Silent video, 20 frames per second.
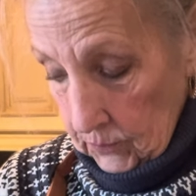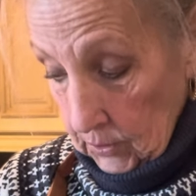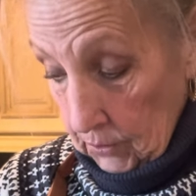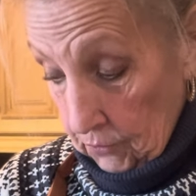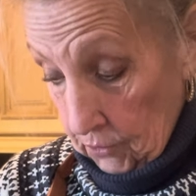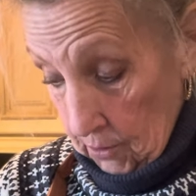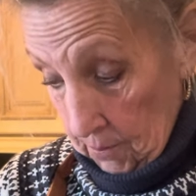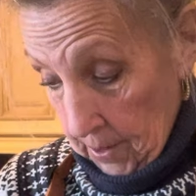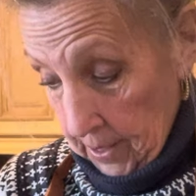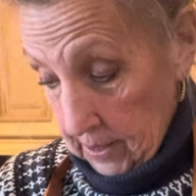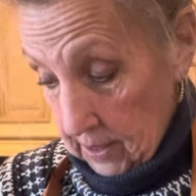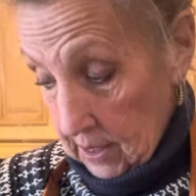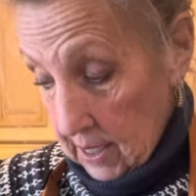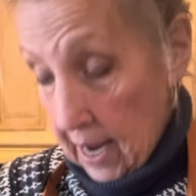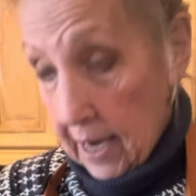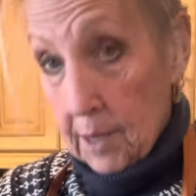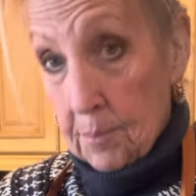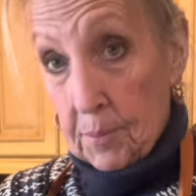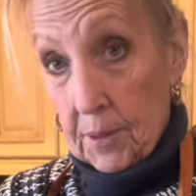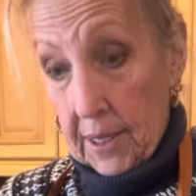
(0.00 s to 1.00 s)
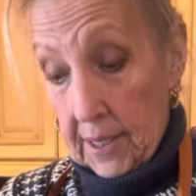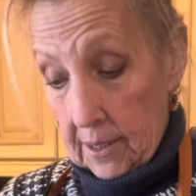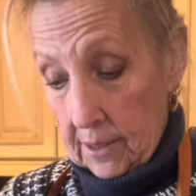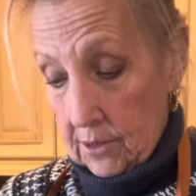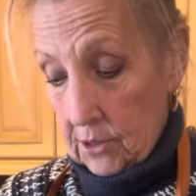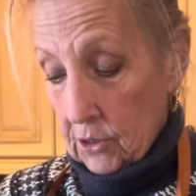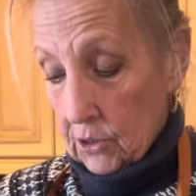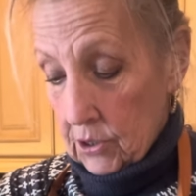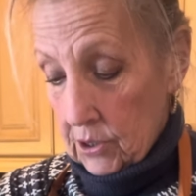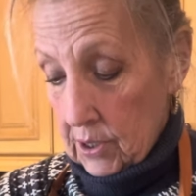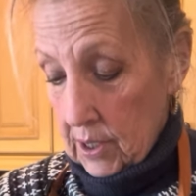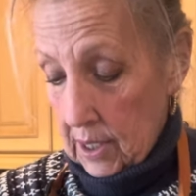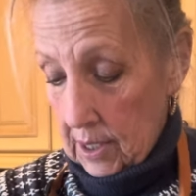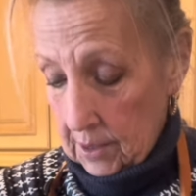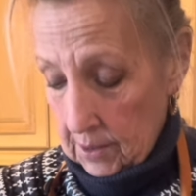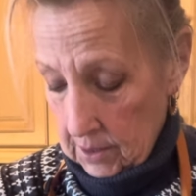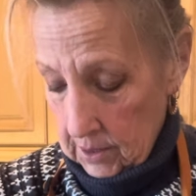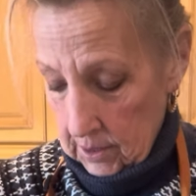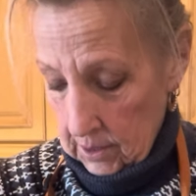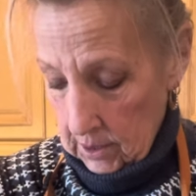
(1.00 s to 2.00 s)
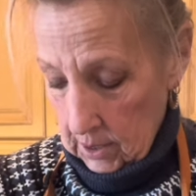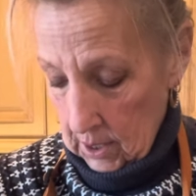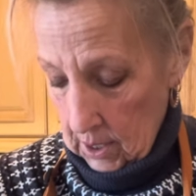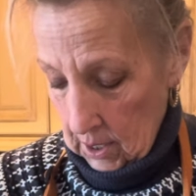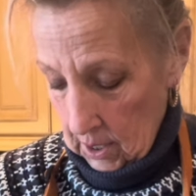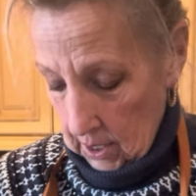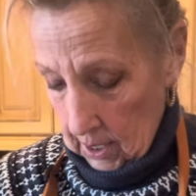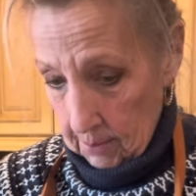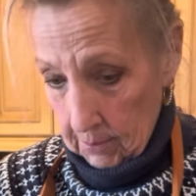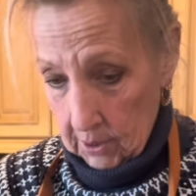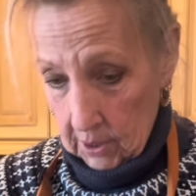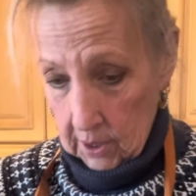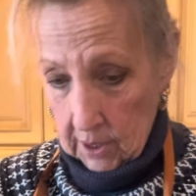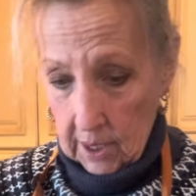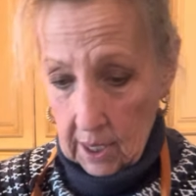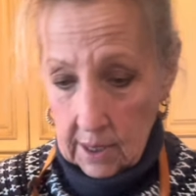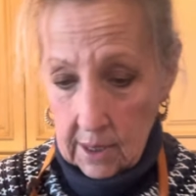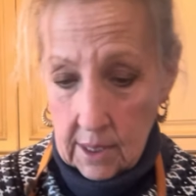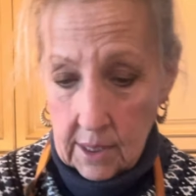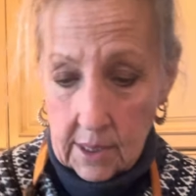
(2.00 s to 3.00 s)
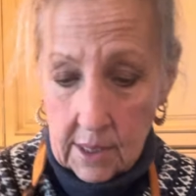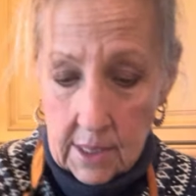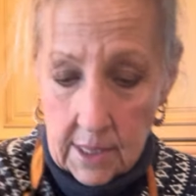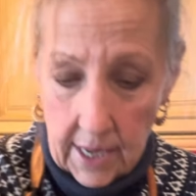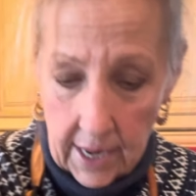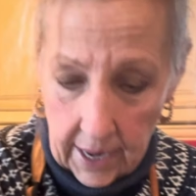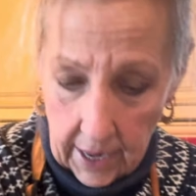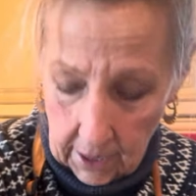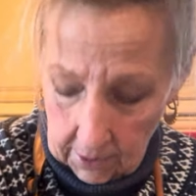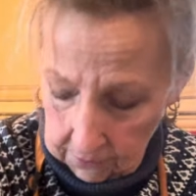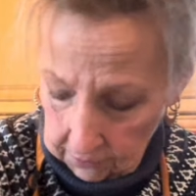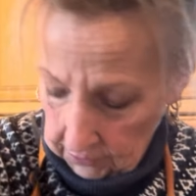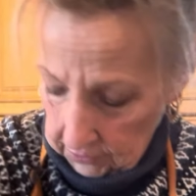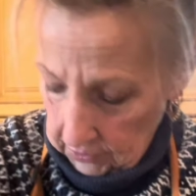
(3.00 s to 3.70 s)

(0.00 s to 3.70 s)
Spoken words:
for my snack plate. You'll see. I'm going to cut this in half